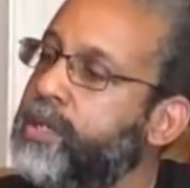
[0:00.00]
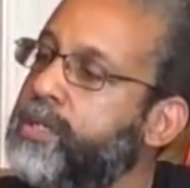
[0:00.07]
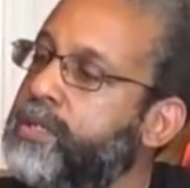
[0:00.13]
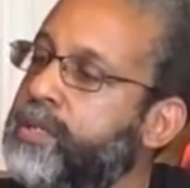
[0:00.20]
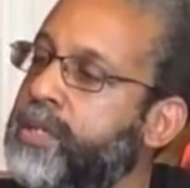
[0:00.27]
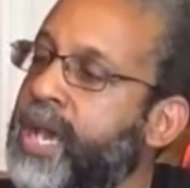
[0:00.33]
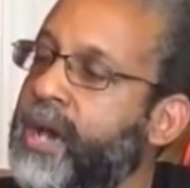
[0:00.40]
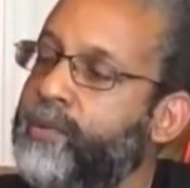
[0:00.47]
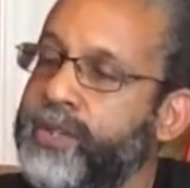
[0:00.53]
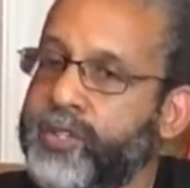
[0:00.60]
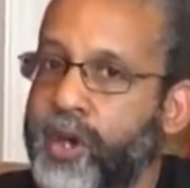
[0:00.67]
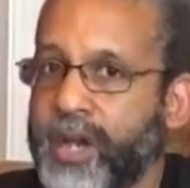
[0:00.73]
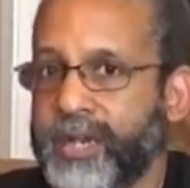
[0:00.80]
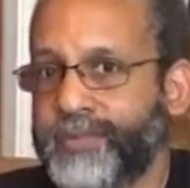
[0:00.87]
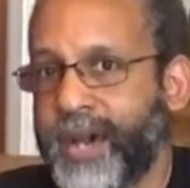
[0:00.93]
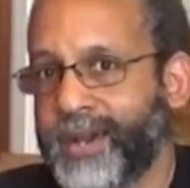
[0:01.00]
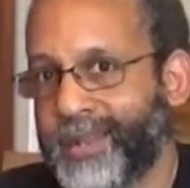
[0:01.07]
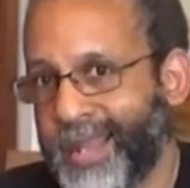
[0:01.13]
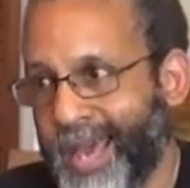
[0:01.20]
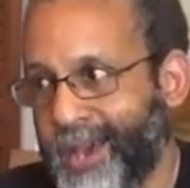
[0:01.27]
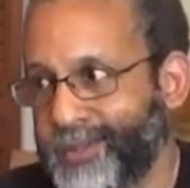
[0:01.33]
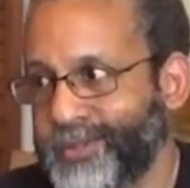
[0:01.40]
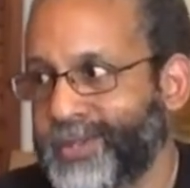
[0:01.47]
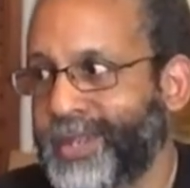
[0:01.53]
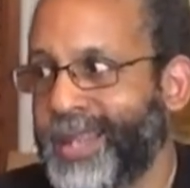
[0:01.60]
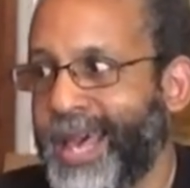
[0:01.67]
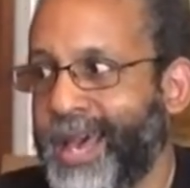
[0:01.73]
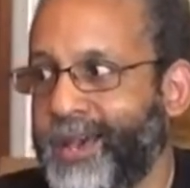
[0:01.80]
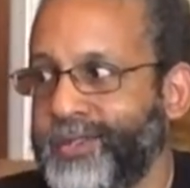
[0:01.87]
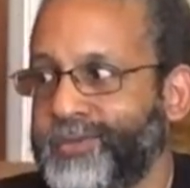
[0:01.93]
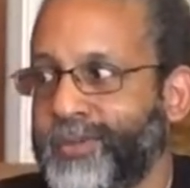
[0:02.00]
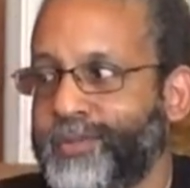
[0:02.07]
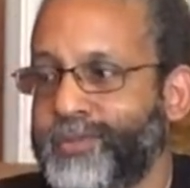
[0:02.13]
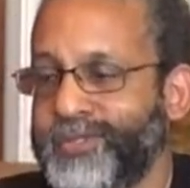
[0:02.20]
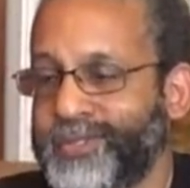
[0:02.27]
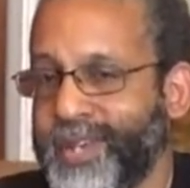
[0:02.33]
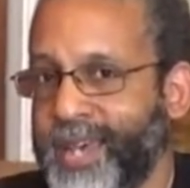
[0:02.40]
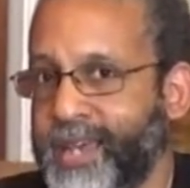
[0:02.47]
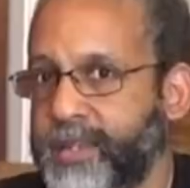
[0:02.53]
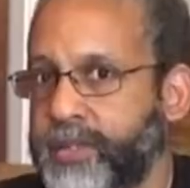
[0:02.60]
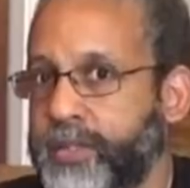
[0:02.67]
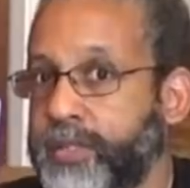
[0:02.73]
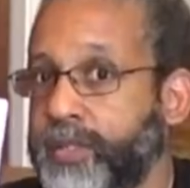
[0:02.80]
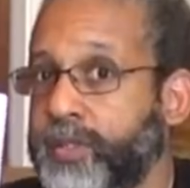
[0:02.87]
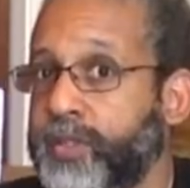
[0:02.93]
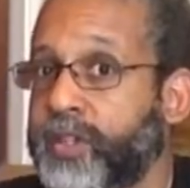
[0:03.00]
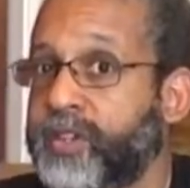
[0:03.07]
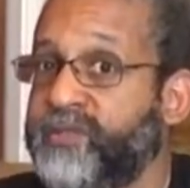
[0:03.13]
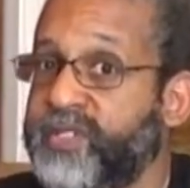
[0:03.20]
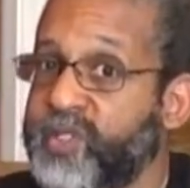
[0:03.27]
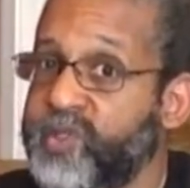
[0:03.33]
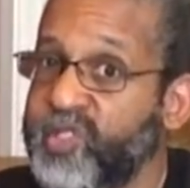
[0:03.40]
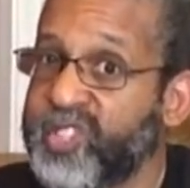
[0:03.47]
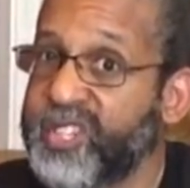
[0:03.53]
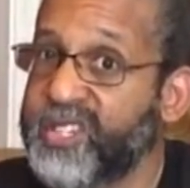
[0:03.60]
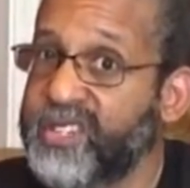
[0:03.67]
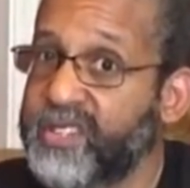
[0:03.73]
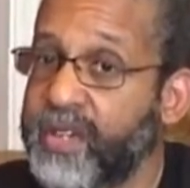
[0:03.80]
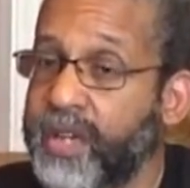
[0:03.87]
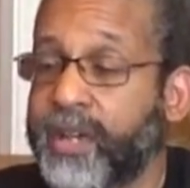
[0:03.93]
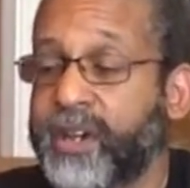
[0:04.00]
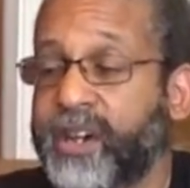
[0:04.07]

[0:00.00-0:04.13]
So now we talk about clouds. Clouds represents confusion,